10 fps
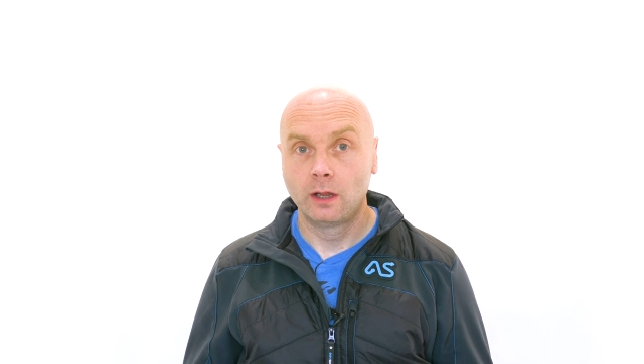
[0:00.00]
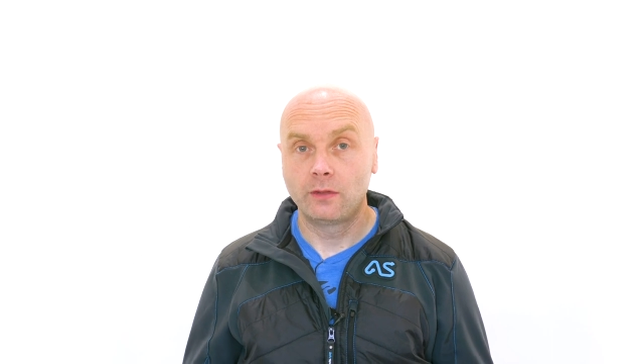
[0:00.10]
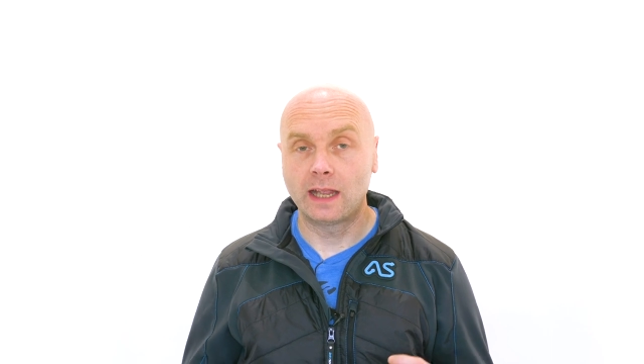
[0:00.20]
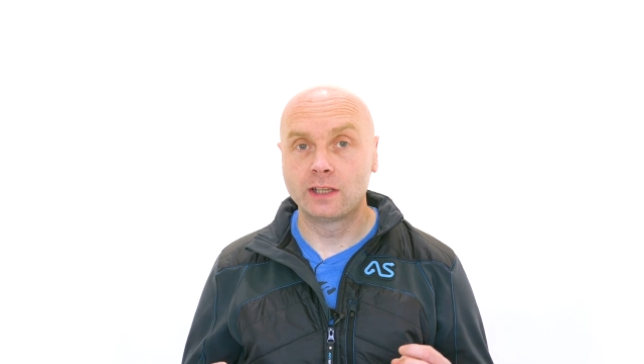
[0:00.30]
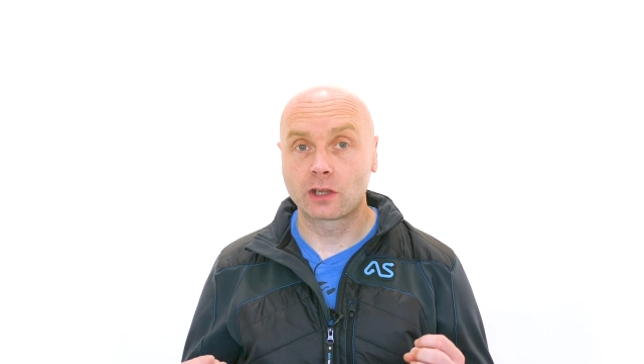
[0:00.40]

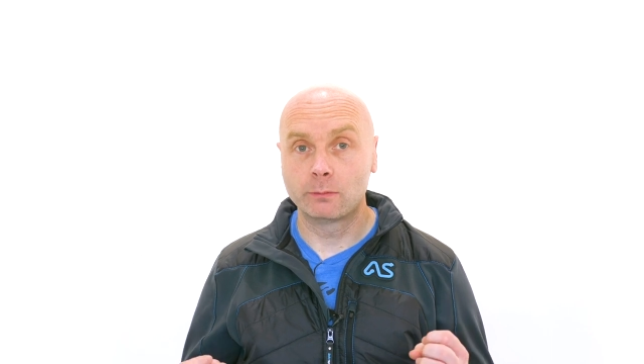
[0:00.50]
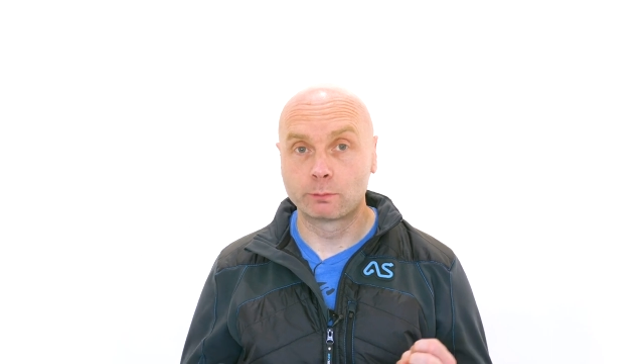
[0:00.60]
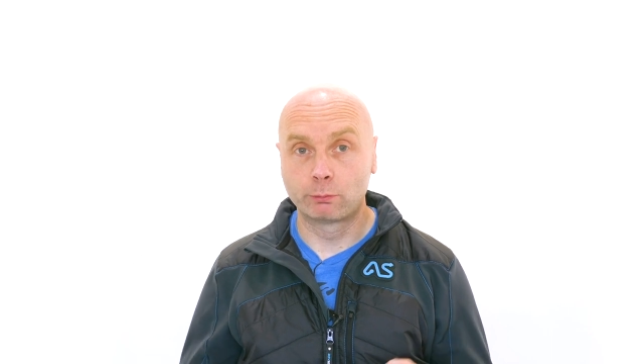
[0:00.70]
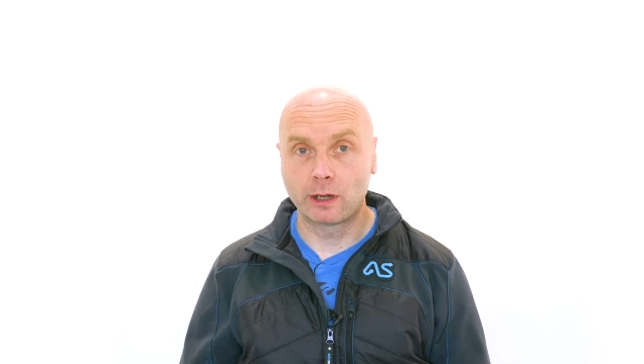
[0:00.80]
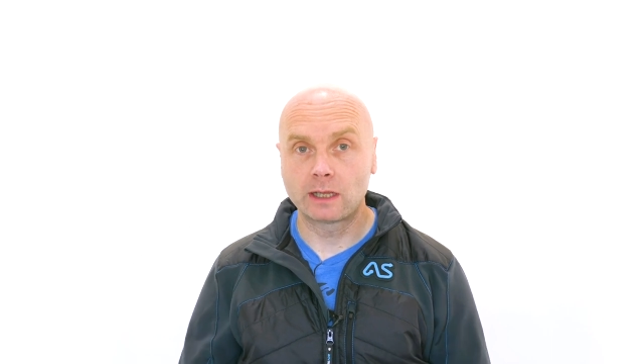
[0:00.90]
The
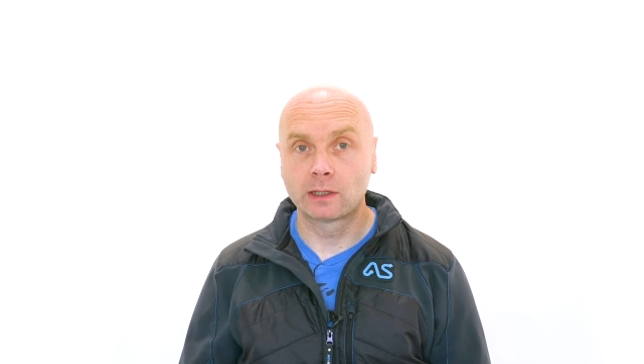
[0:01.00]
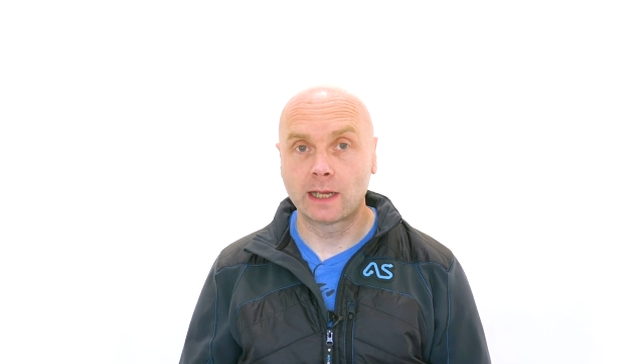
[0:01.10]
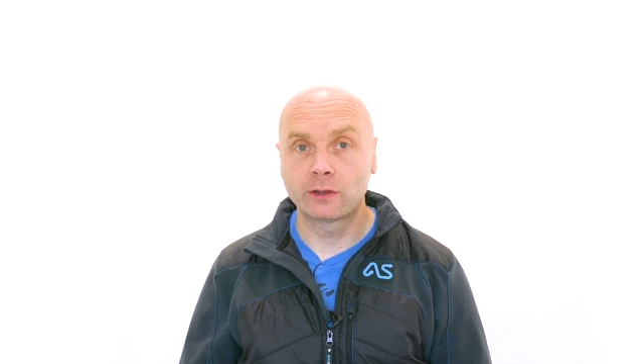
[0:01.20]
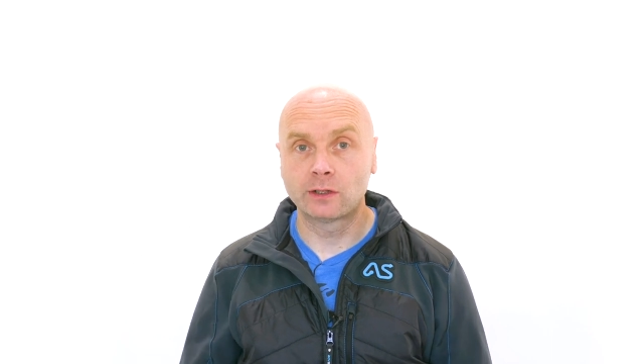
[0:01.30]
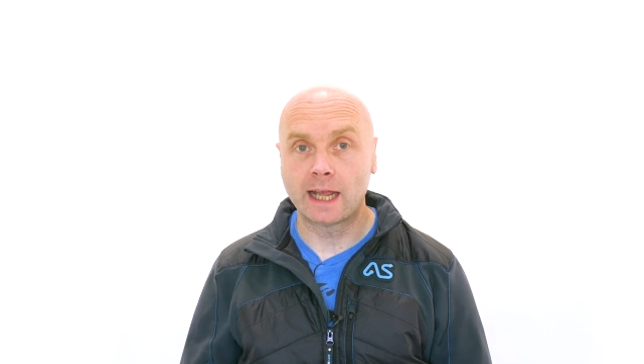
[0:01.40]
enzymes break the
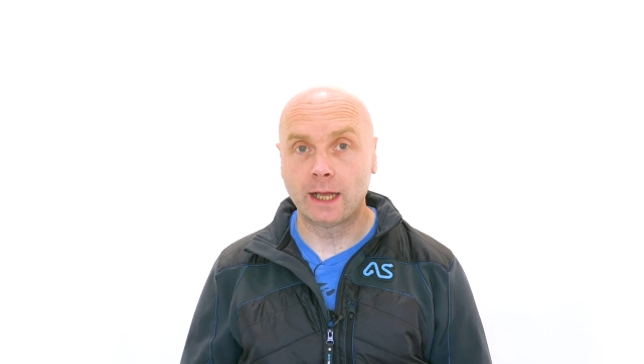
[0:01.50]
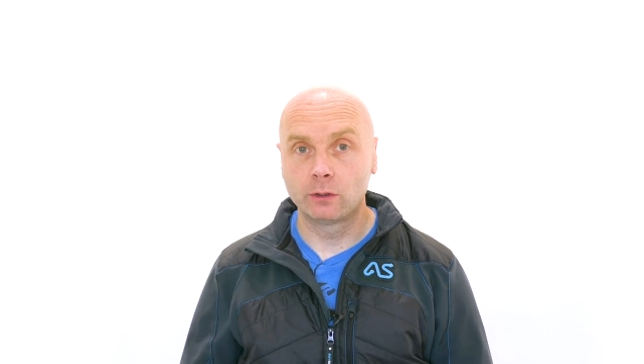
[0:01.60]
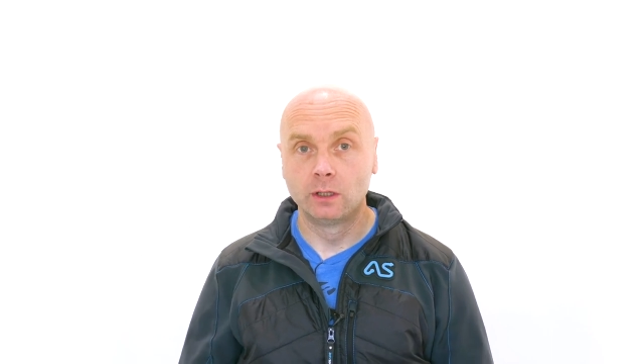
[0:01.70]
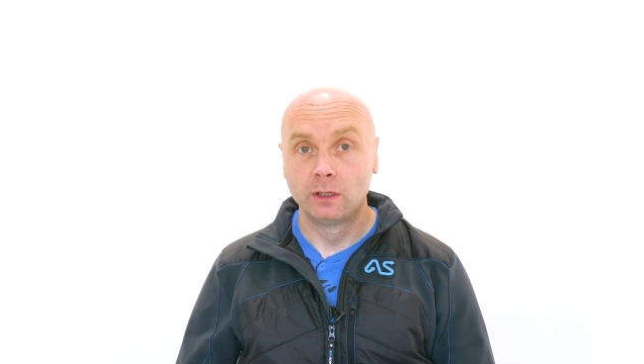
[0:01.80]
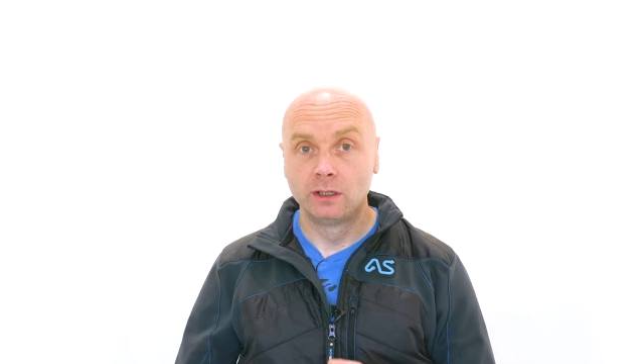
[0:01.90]
leather
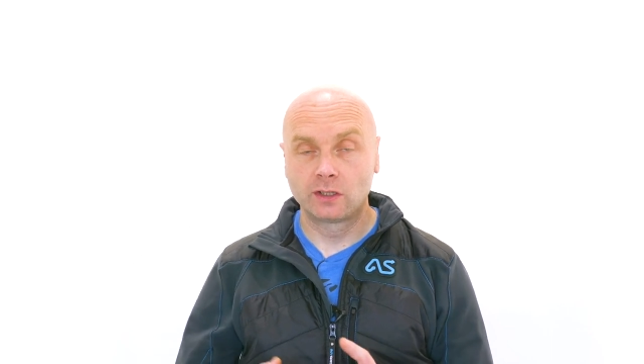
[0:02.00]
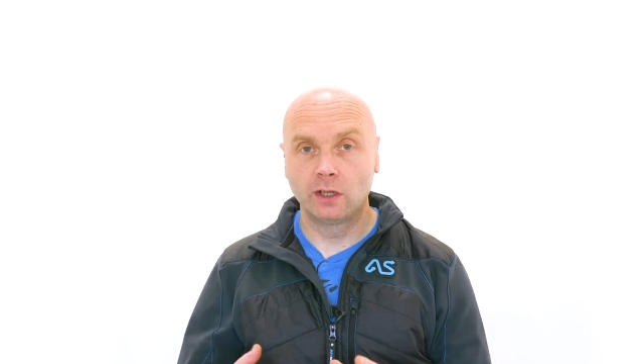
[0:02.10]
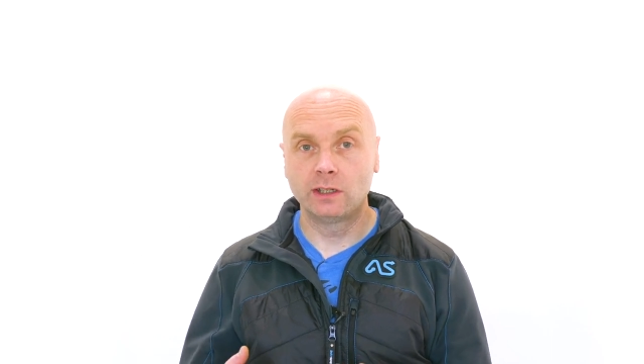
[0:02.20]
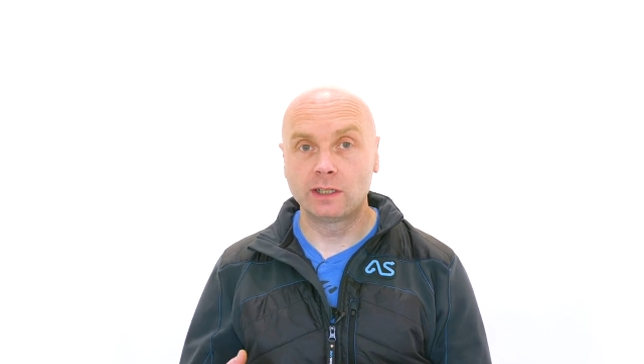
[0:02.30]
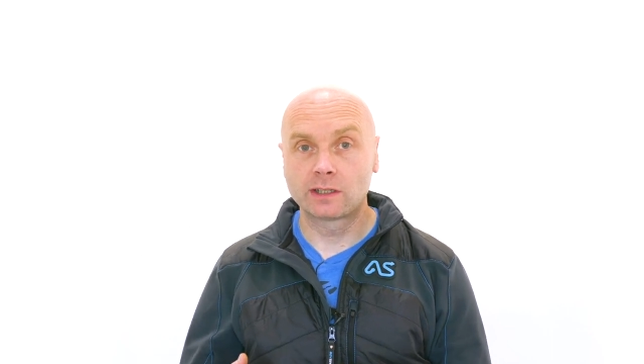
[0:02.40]
down,
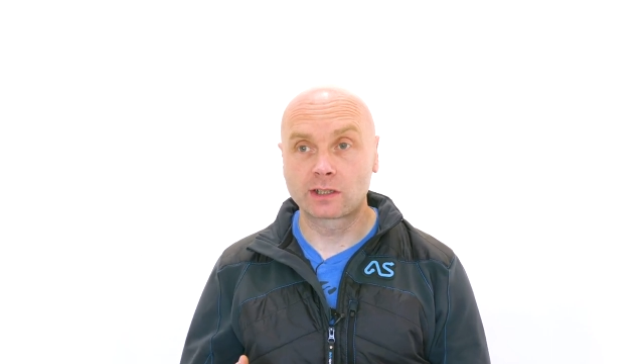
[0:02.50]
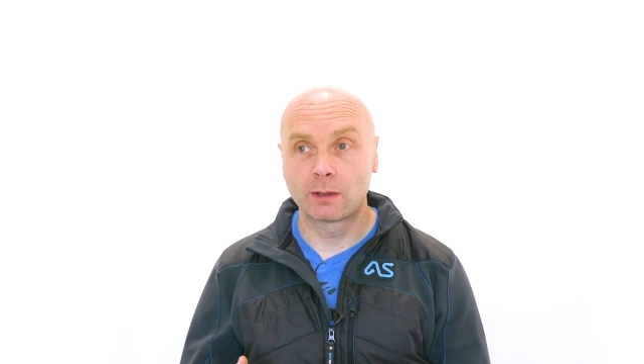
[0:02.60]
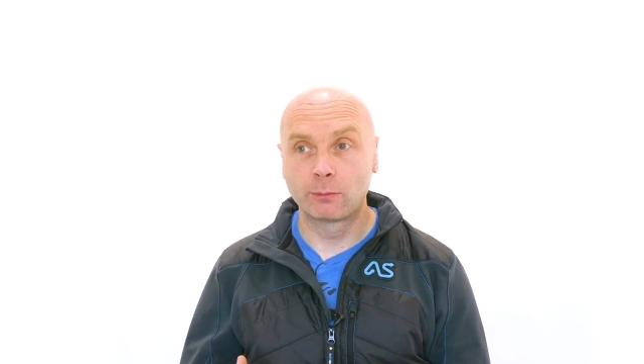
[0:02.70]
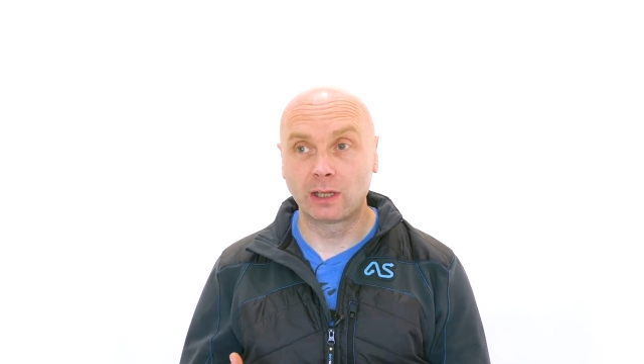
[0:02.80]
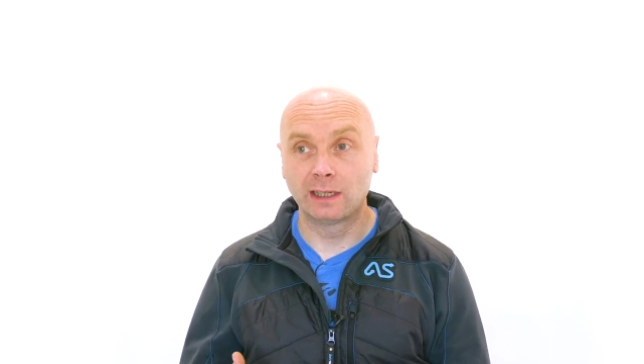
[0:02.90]
turn it into
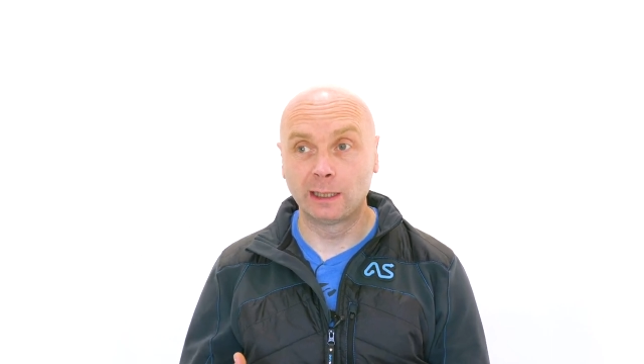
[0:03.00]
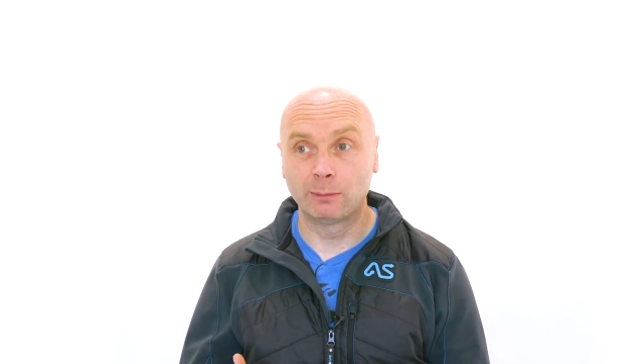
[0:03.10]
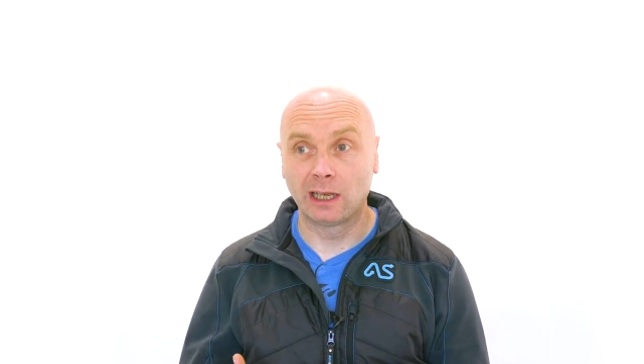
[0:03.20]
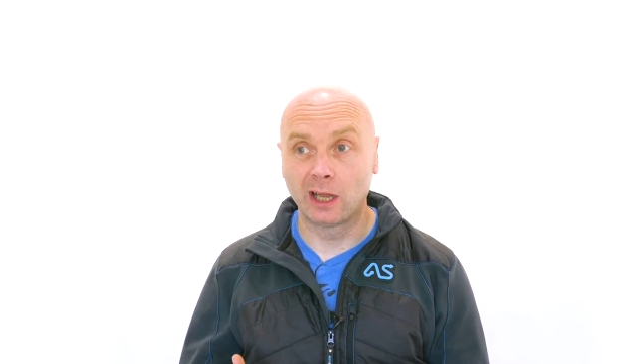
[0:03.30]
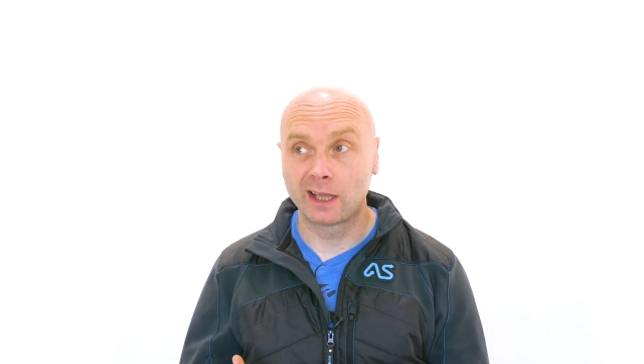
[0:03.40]
something a little
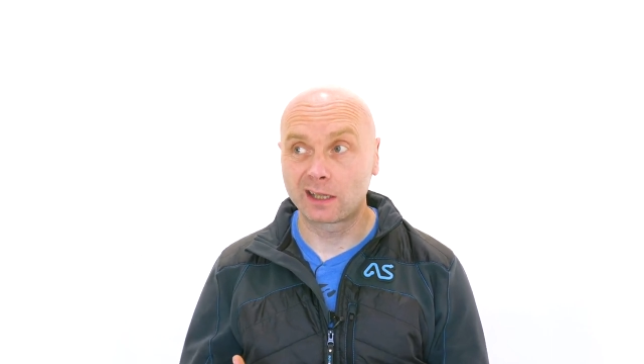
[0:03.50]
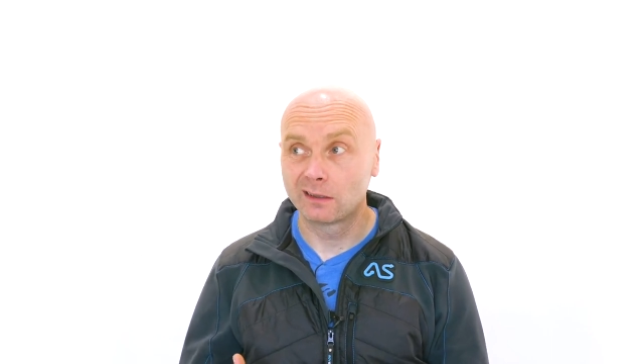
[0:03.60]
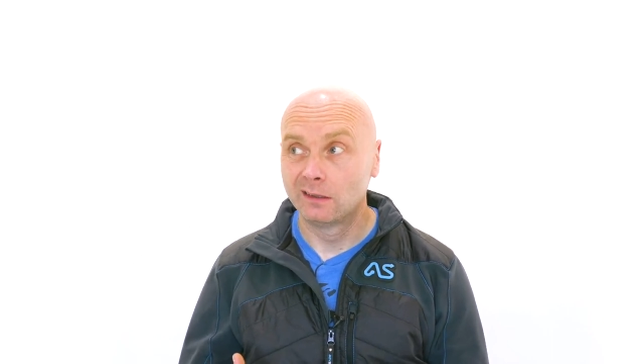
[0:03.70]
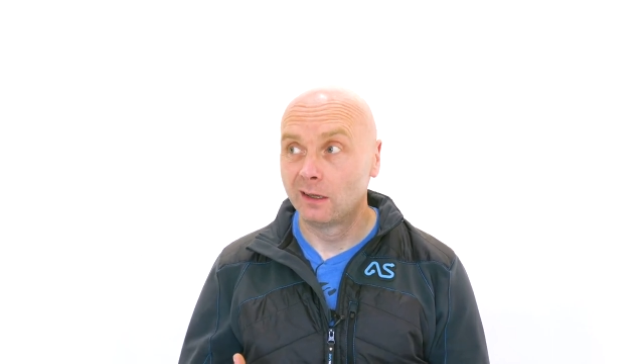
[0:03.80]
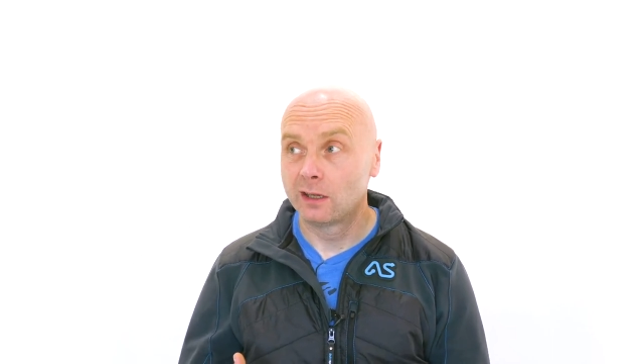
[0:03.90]
bit like